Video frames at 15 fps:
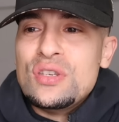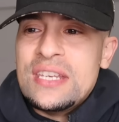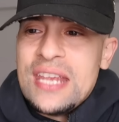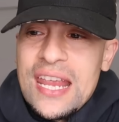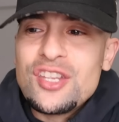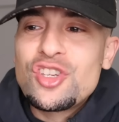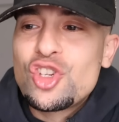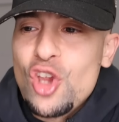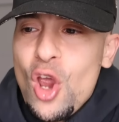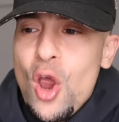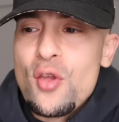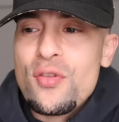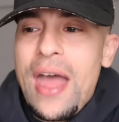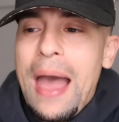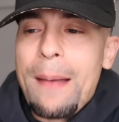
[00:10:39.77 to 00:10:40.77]
did
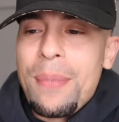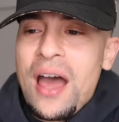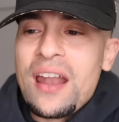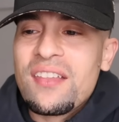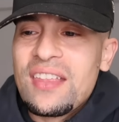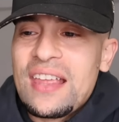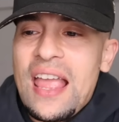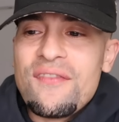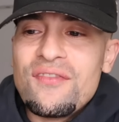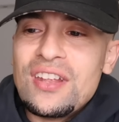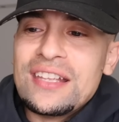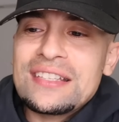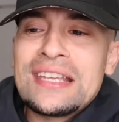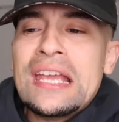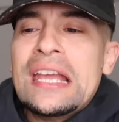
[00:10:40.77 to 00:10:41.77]
show that part of the
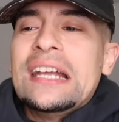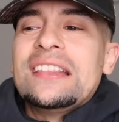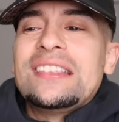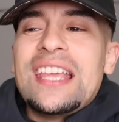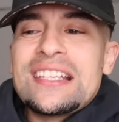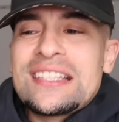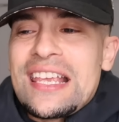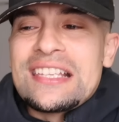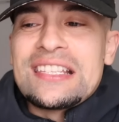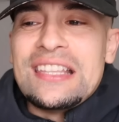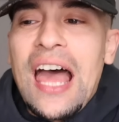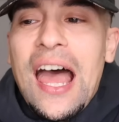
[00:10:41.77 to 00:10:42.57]
evidence? This is